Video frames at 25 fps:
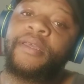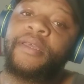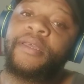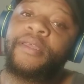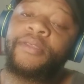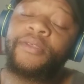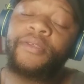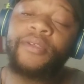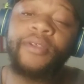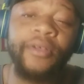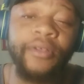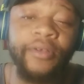
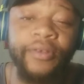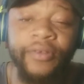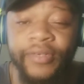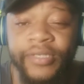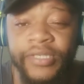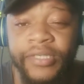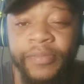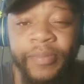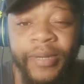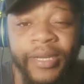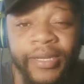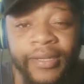you gotta
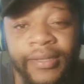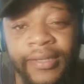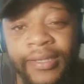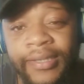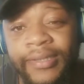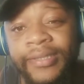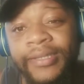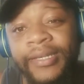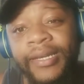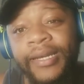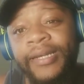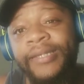respect
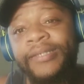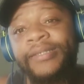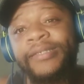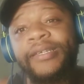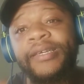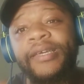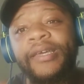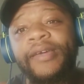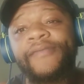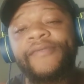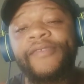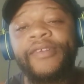these guys.
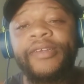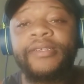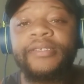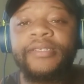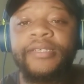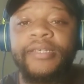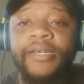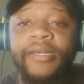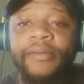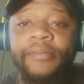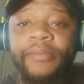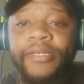Every
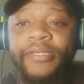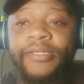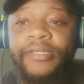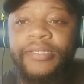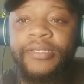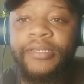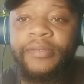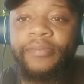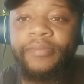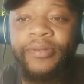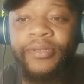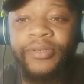time they
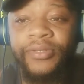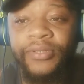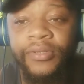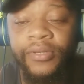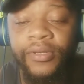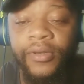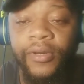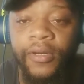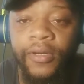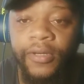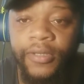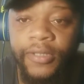step into the
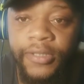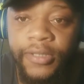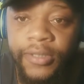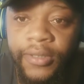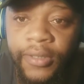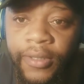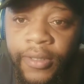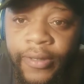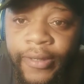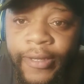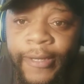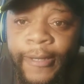
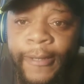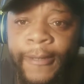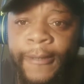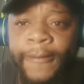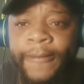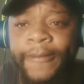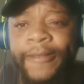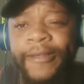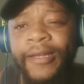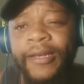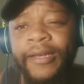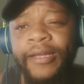octagon, yeah,
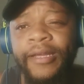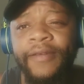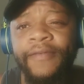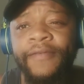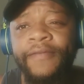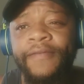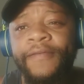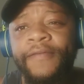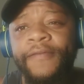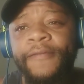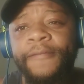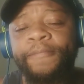they
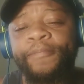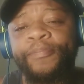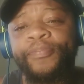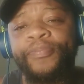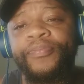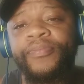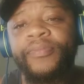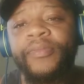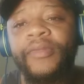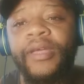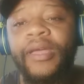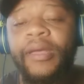leave
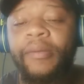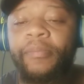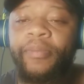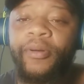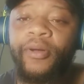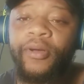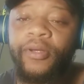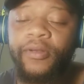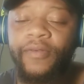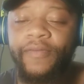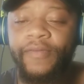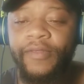a
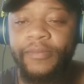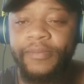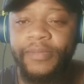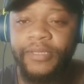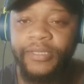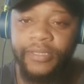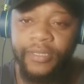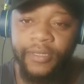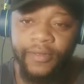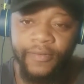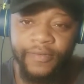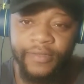part of
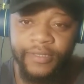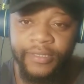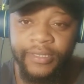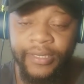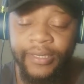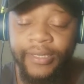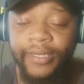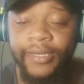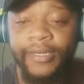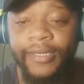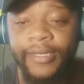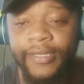themselves there.
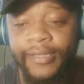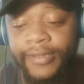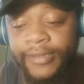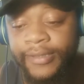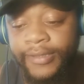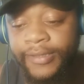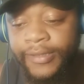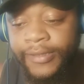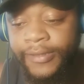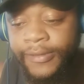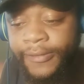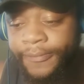It
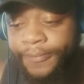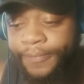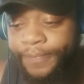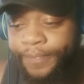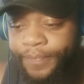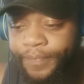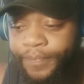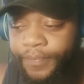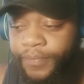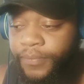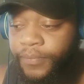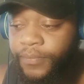is,
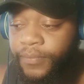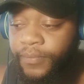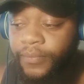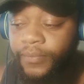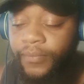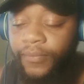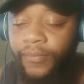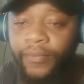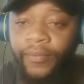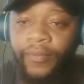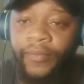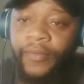
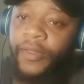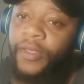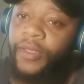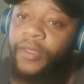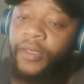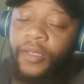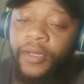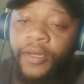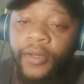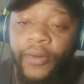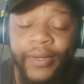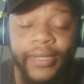
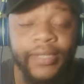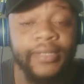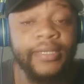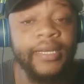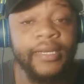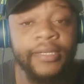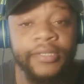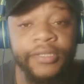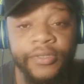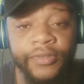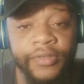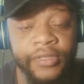a
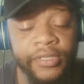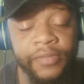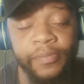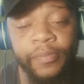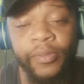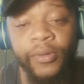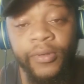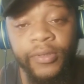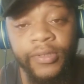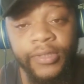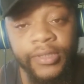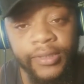dangerous
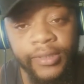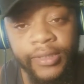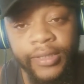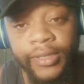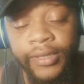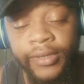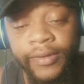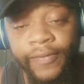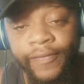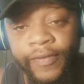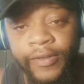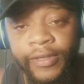sport at the
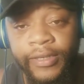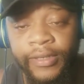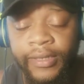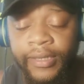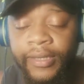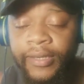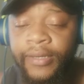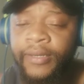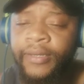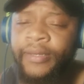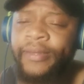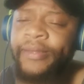end of the
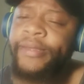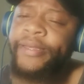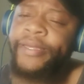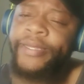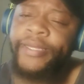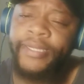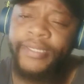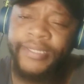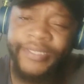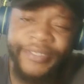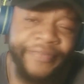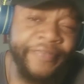day.
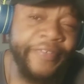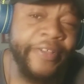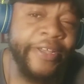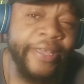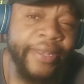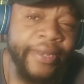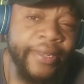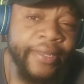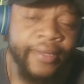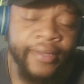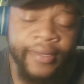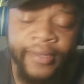It's
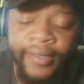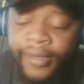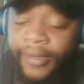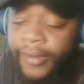fighting.